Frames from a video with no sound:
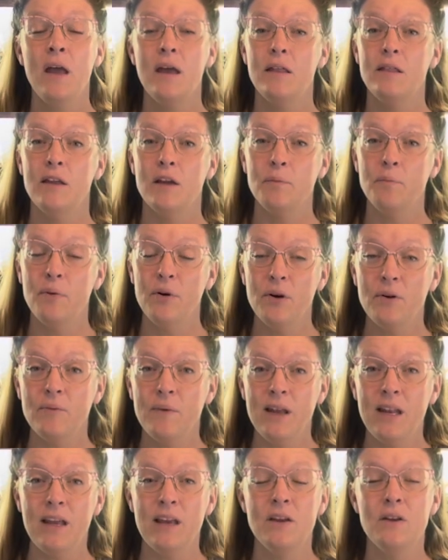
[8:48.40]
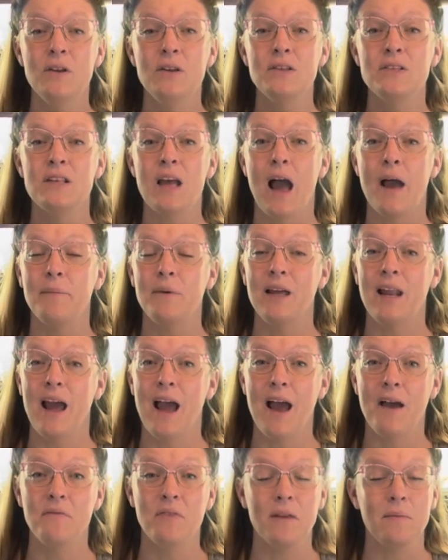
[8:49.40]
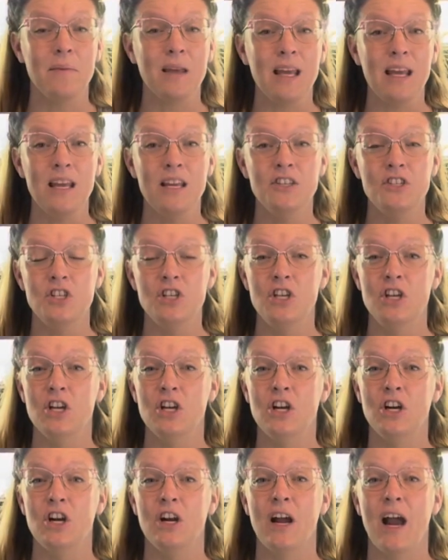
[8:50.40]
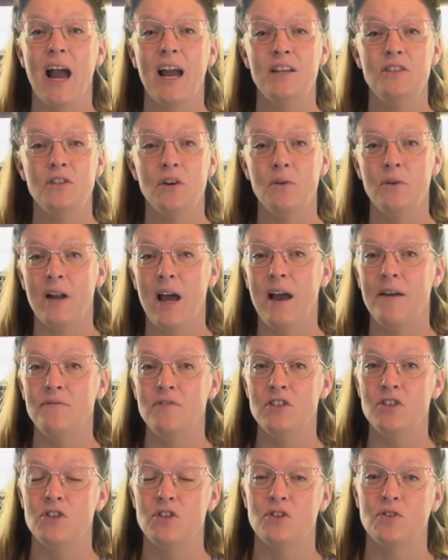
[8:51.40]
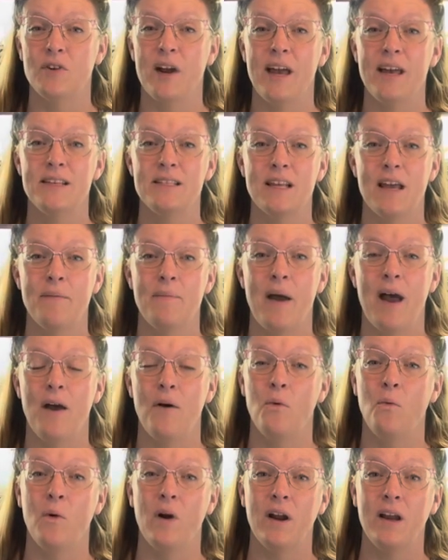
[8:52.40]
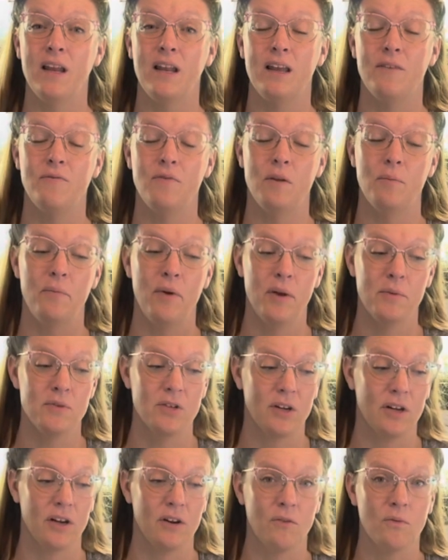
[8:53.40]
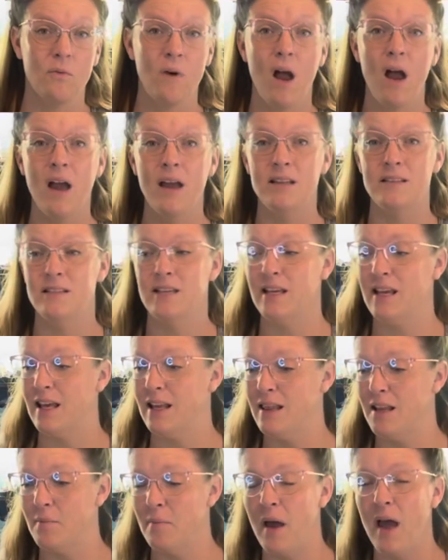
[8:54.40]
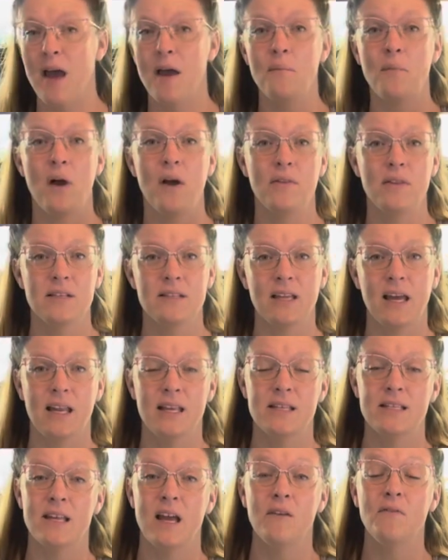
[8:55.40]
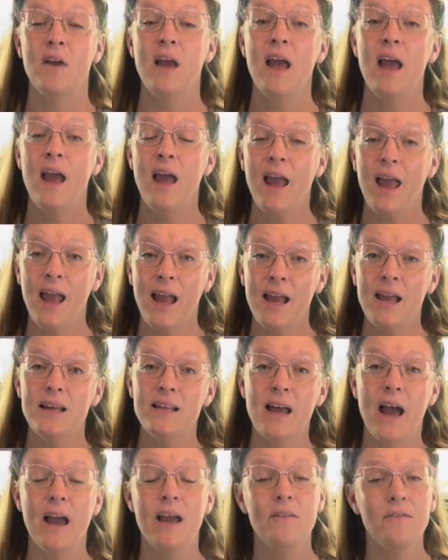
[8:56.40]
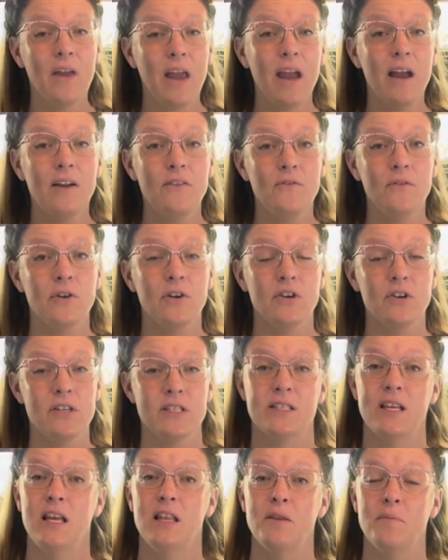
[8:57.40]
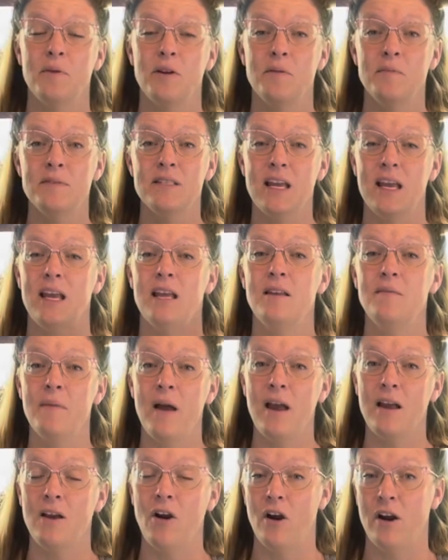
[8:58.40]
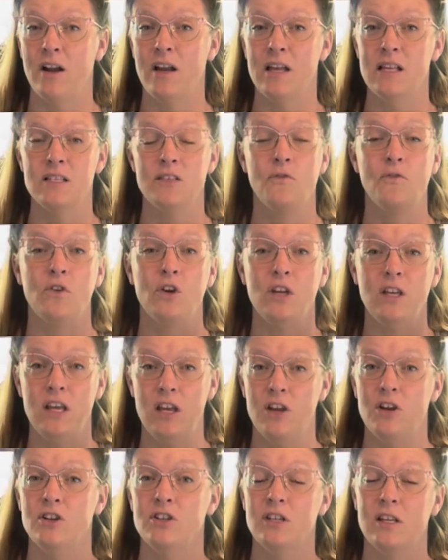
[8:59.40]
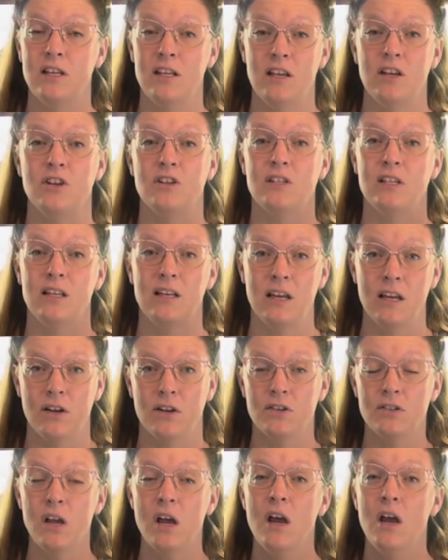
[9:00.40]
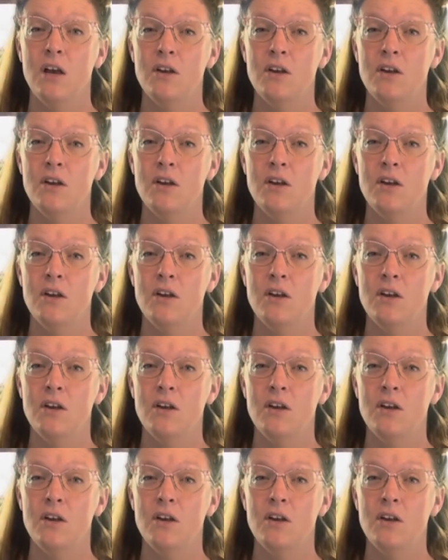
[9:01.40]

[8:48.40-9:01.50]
They're perennials. I'm going to have them each year. I don't have to stress about worrying if the bulbs are going to rot, digging them up, all this kind of stuff. And I have cared for chrysanthemums in my gardens for years and years and years.